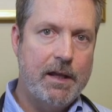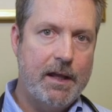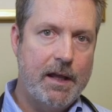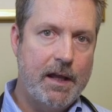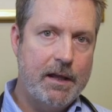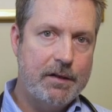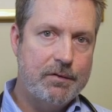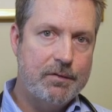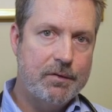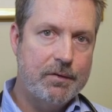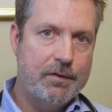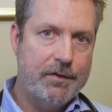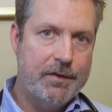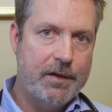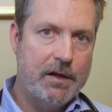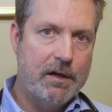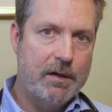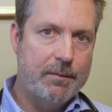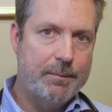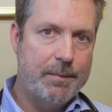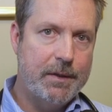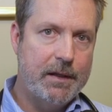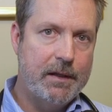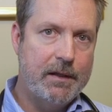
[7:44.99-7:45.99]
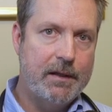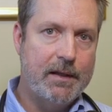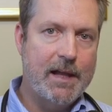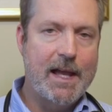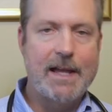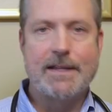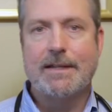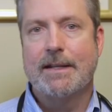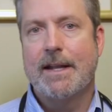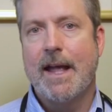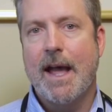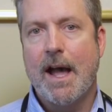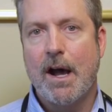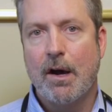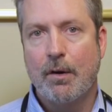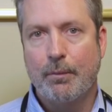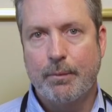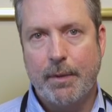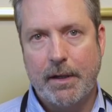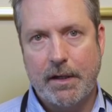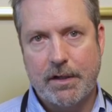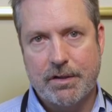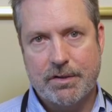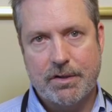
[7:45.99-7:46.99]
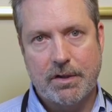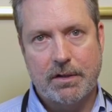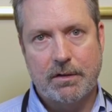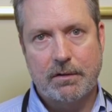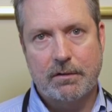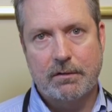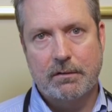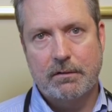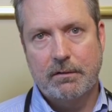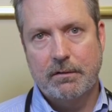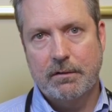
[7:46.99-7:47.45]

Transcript: enteral therapy as an outpatient,